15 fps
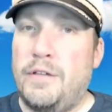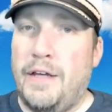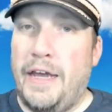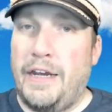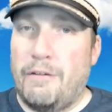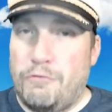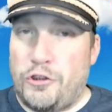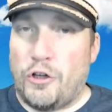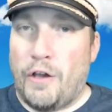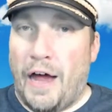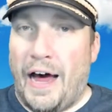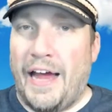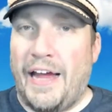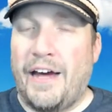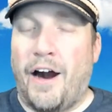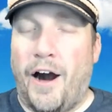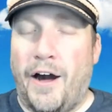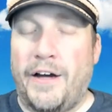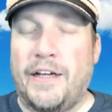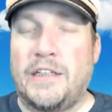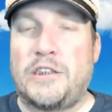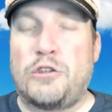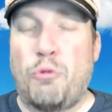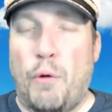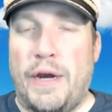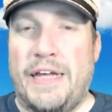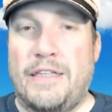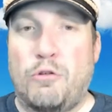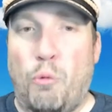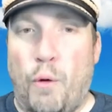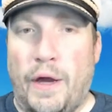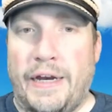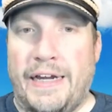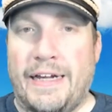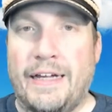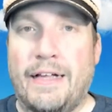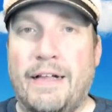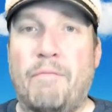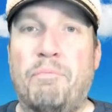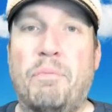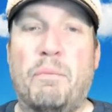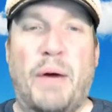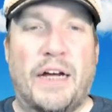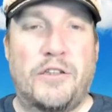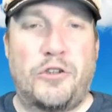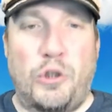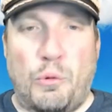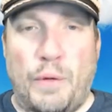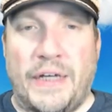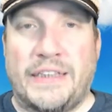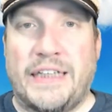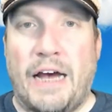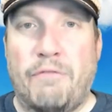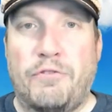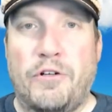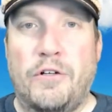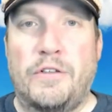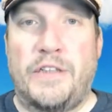end of July, August 2020, about 2 weeks after